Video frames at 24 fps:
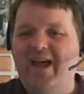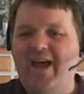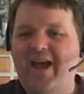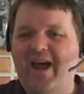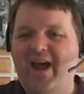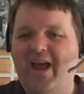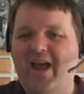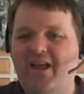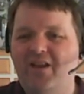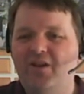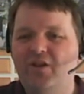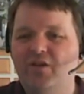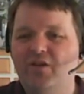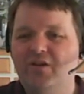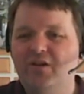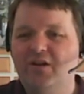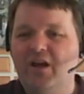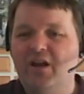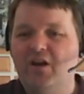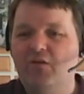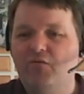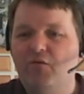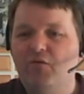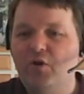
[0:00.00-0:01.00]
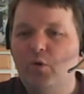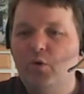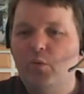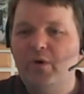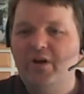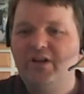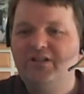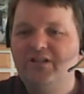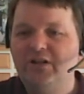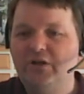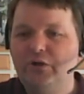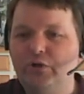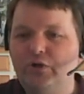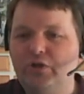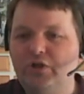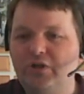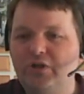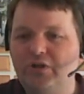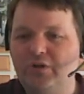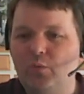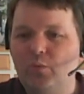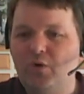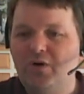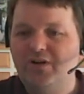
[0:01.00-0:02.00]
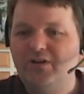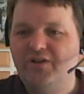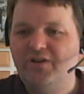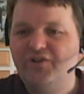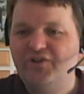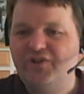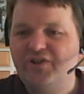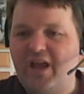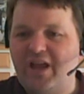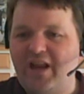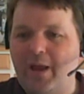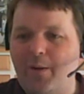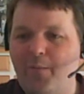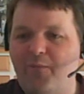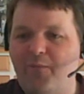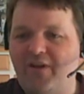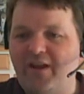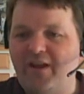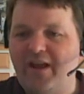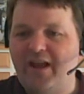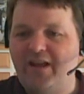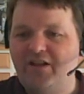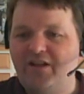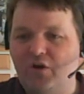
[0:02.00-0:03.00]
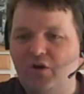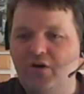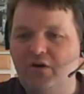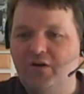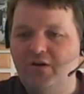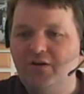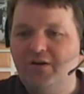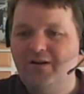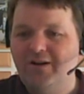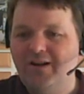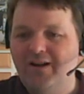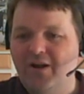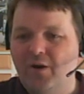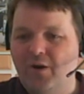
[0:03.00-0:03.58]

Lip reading: And the kind of runaway solution was an MVHR,